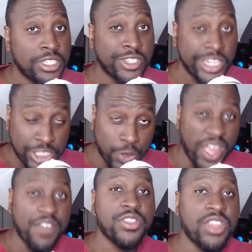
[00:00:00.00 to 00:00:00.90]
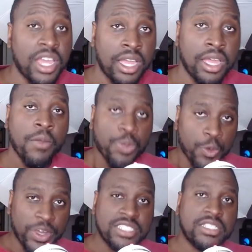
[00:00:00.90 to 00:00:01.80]
So they showed everything,
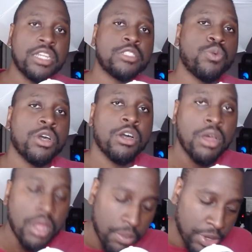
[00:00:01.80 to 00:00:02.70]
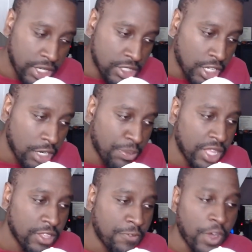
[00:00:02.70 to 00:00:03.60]
what he said as well. But they talked
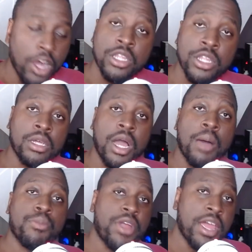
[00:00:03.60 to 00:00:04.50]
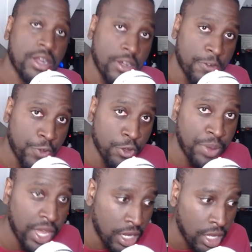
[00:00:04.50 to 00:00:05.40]
about the fallen comrade, Phil
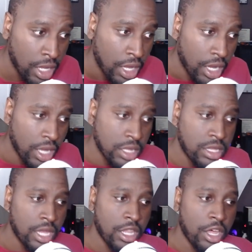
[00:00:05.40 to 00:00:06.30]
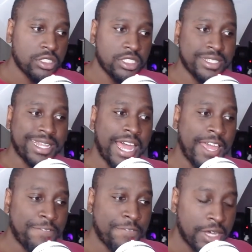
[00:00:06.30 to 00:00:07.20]
Petty, that lost his
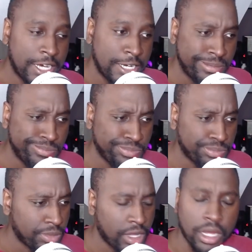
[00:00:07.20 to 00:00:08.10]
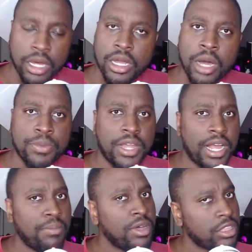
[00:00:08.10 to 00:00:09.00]
life a
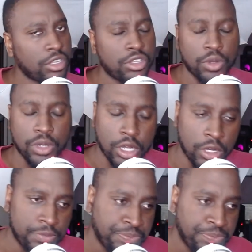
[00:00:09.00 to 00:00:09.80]
month or so ago.